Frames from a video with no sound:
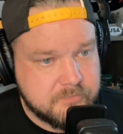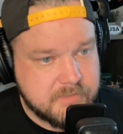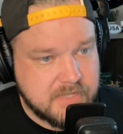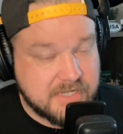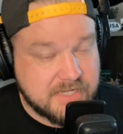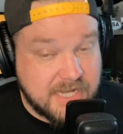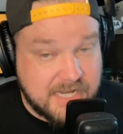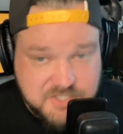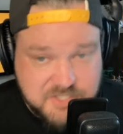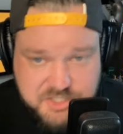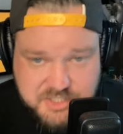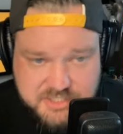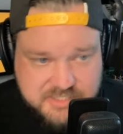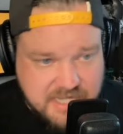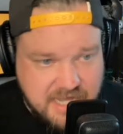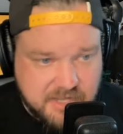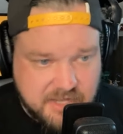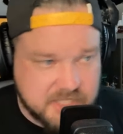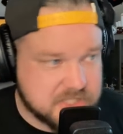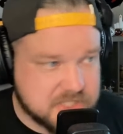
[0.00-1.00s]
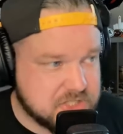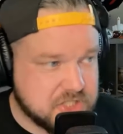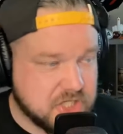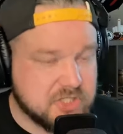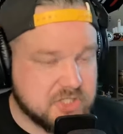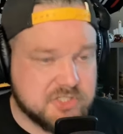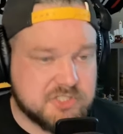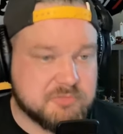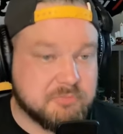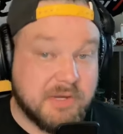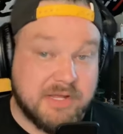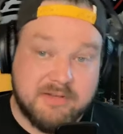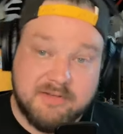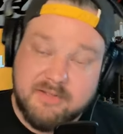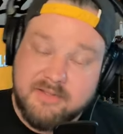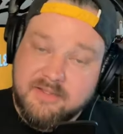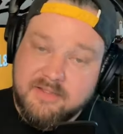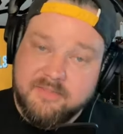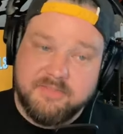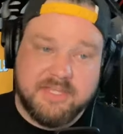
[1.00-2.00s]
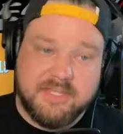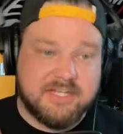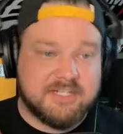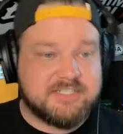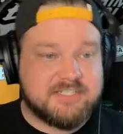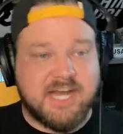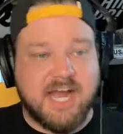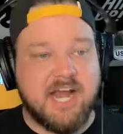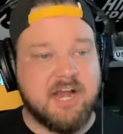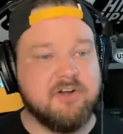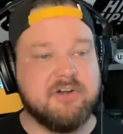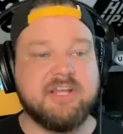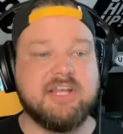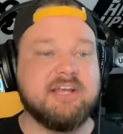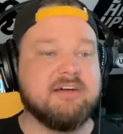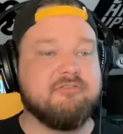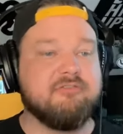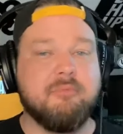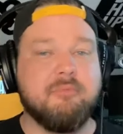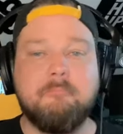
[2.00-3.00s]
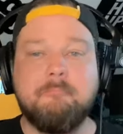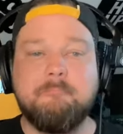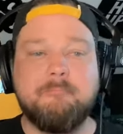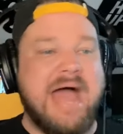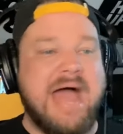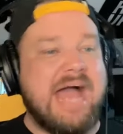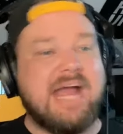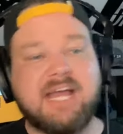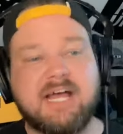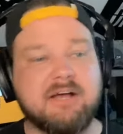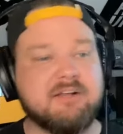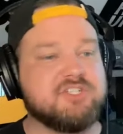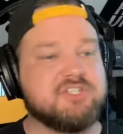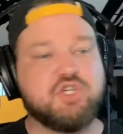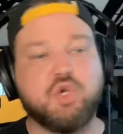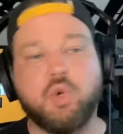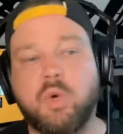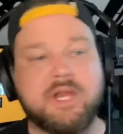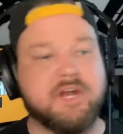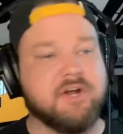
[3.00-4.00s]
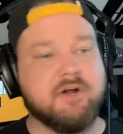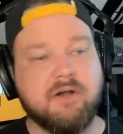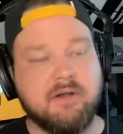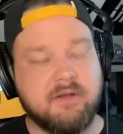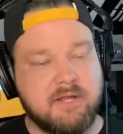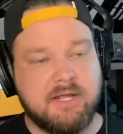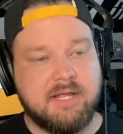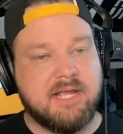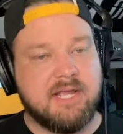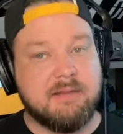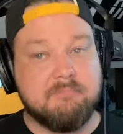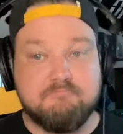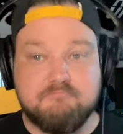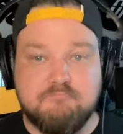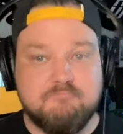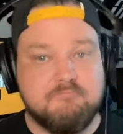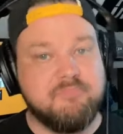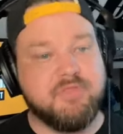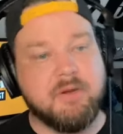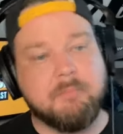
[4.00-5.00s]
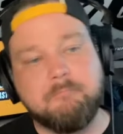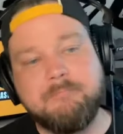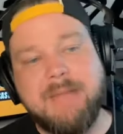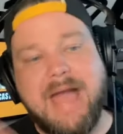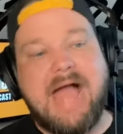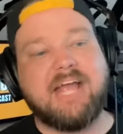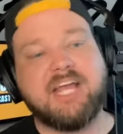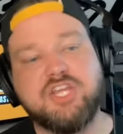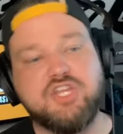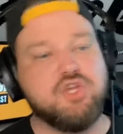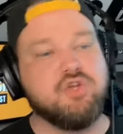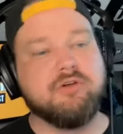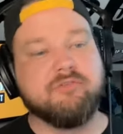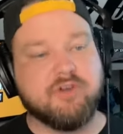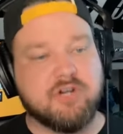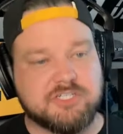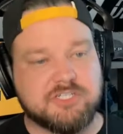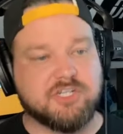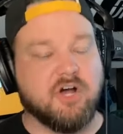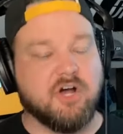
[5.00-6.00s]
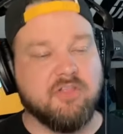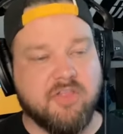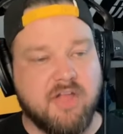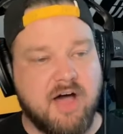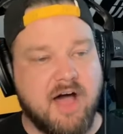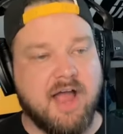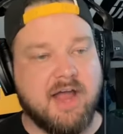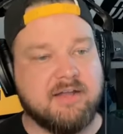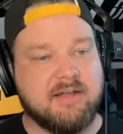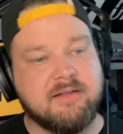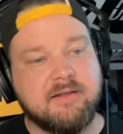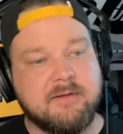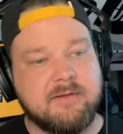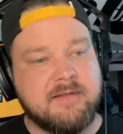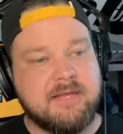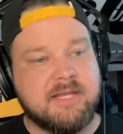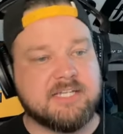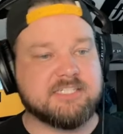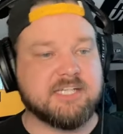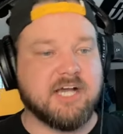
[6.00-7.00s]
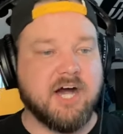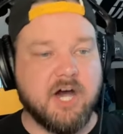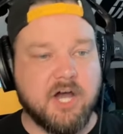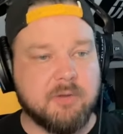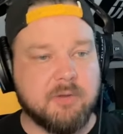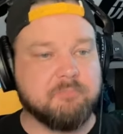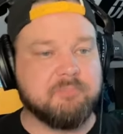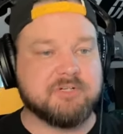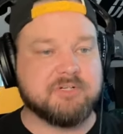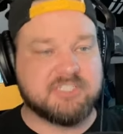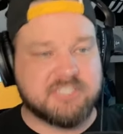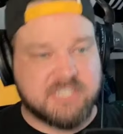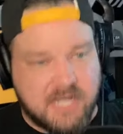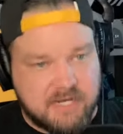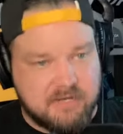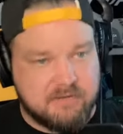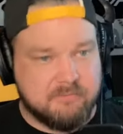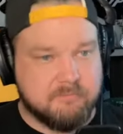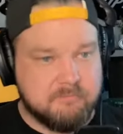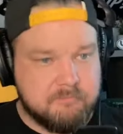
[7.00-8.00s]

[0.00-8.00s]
And not just Alex Jones, but the entirety of MAGA Twitter and the MAGA universe online is 100%